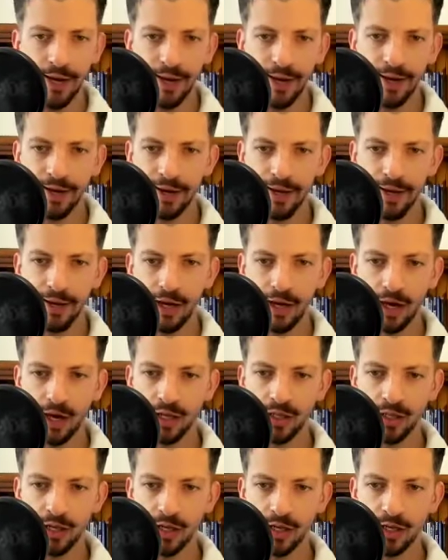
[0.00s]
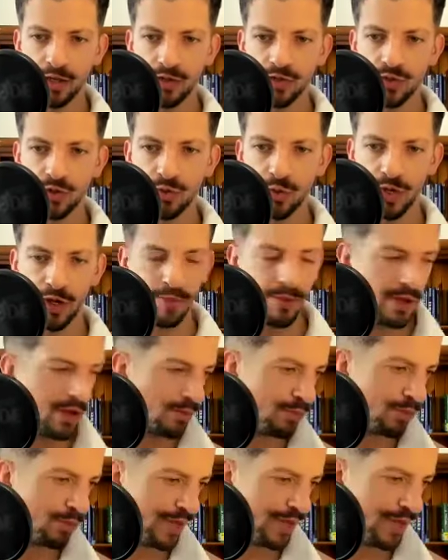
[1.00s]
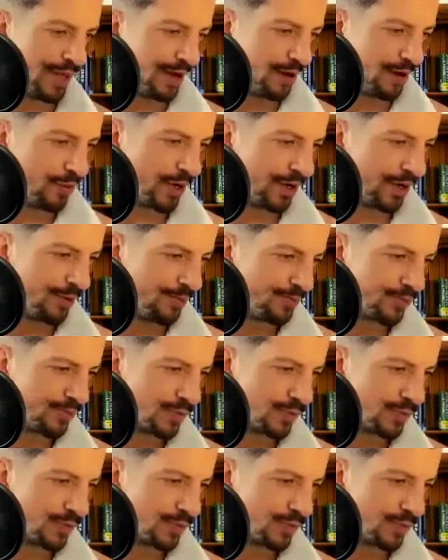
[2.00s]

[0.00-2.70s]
I like it. So we're coming up on the hour.